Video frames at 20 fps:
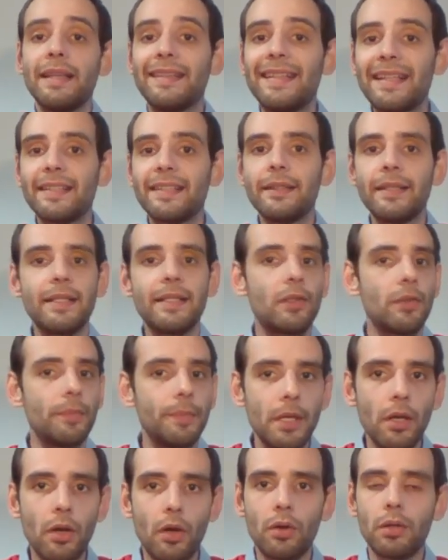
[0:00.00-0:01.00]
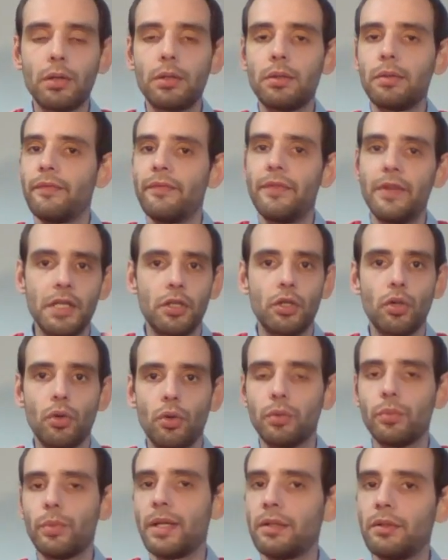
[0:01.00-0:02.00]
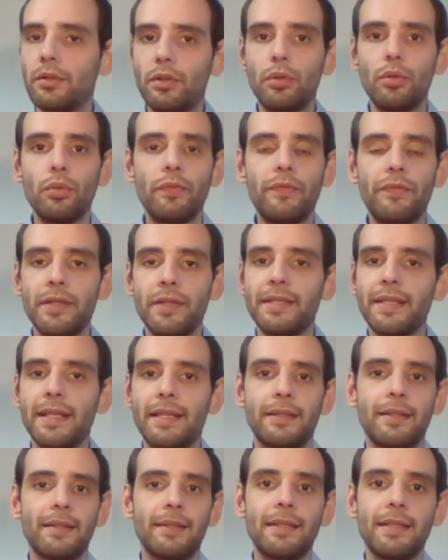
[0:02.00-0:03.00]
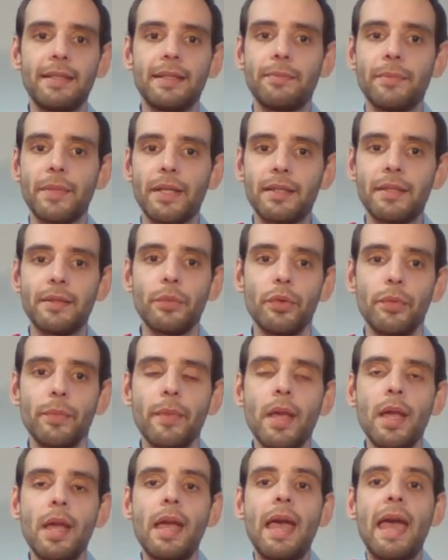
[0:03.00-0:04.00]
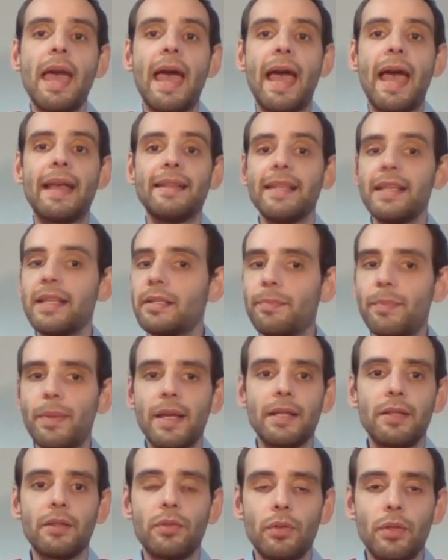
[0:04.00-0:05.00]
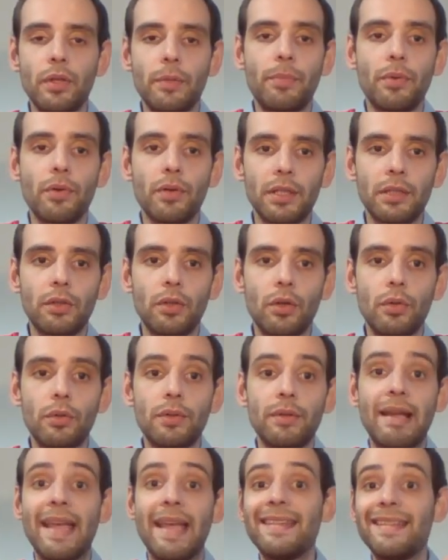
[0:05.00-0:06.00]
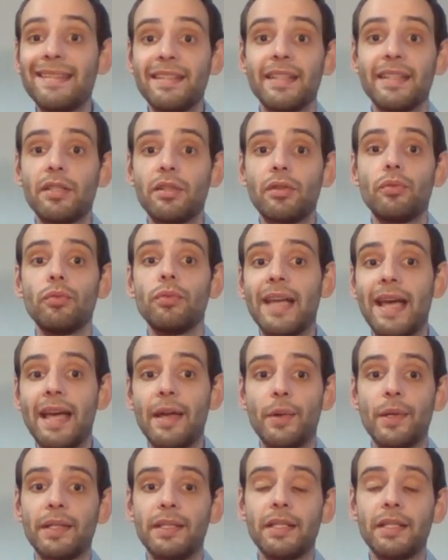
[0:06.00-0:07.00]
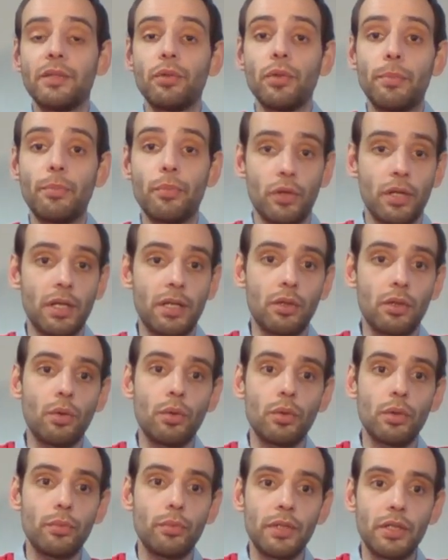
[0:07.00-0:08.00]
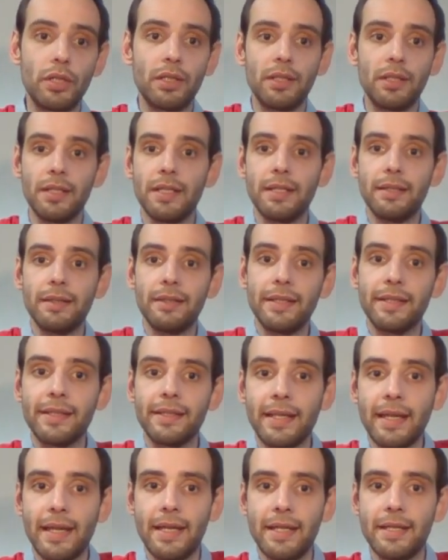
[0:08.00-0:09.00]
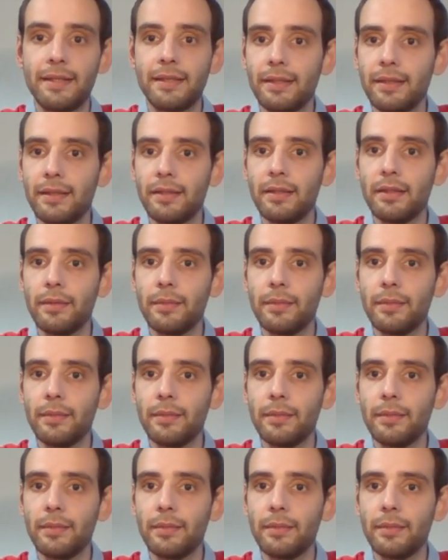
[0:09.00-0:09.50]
It doesn't need to be long, very short one, 2-3 sentences maximum, and explain to the product owner, address this to directly to the product owner, which in this case,